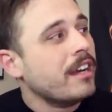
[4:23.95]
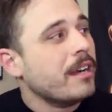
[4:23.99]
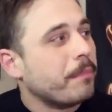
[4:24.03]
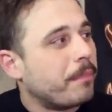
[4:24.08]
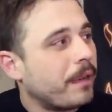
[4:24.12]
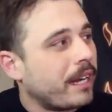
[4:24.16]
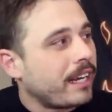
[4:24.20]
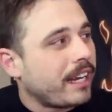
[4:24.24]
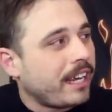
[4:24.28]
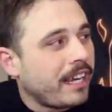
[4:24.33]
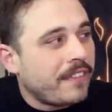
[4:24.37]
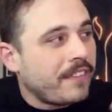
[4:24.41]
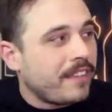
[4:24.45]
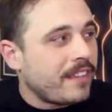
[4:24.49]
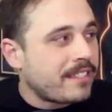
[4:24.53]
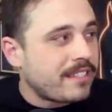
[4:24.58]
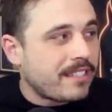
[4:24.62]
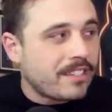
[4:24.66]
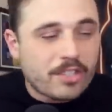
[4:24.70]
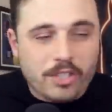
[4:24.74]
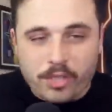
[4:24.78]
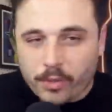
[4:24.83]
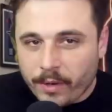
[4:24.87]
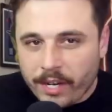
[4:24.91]
But in this
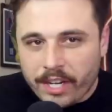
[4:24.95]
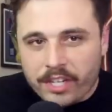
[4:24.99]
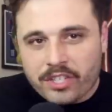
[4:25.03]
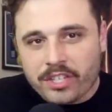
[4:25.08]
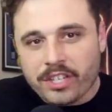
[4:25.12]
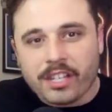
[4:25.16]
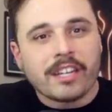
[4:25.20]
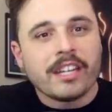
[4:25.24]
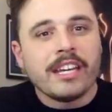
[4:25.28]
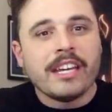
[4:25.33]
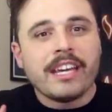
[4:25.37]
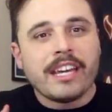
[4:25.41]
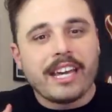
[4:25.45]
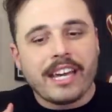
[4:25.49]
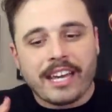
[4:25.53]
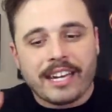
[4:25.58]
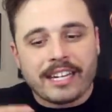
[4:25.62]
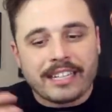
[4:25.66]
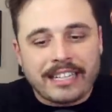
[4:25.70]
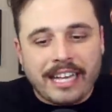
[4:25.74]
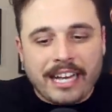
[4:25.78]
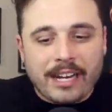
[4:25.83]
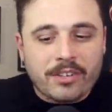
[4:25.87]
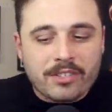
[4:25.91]
situation, it
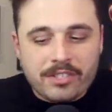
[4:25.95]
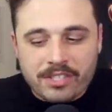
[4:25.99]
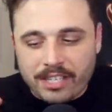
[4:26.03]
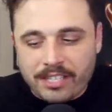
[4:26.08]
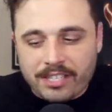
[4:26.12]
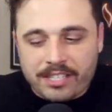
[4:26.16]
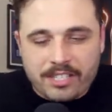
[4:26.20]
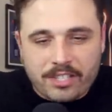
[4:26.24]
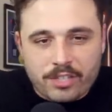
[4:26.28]
allows us